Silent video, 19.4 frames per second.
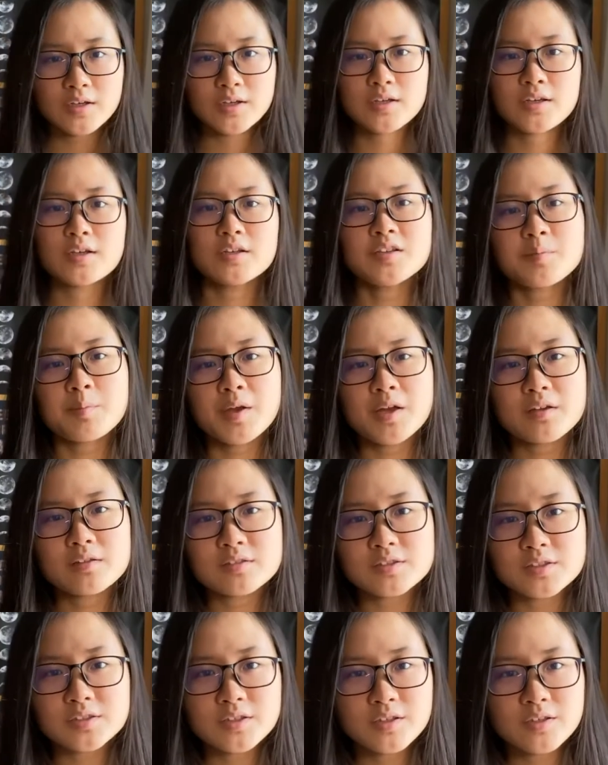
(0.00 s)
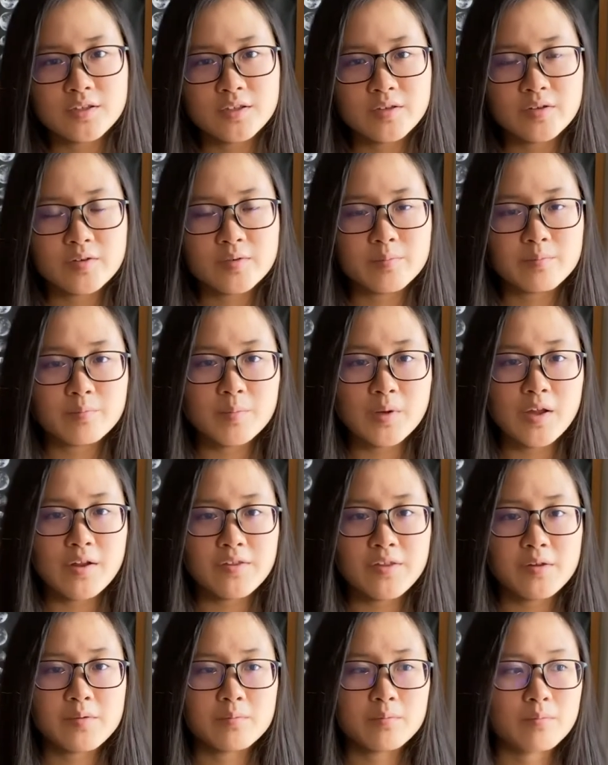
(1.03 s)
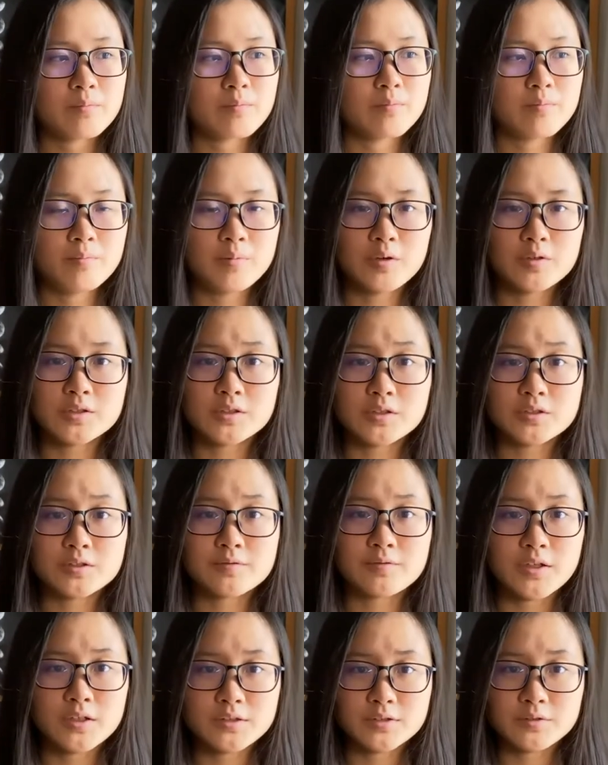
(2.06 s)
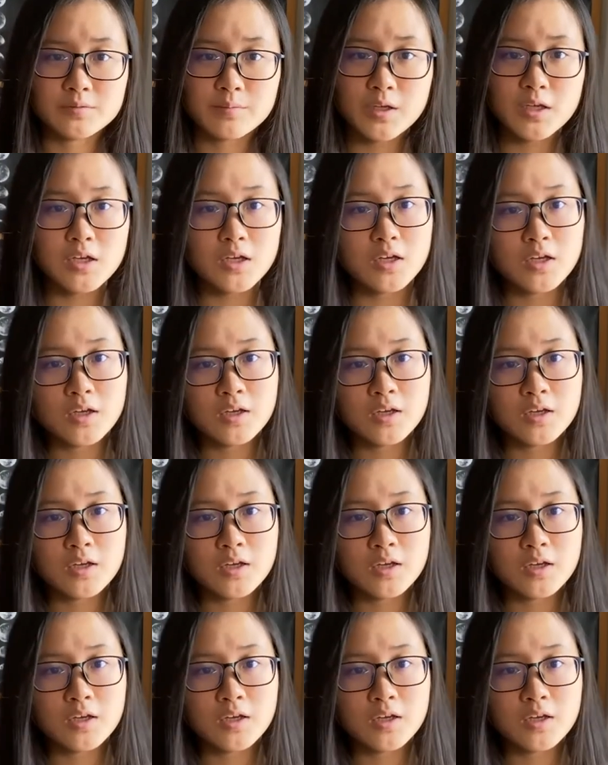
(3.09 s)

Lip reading: It depends, but I think both looks fine to me.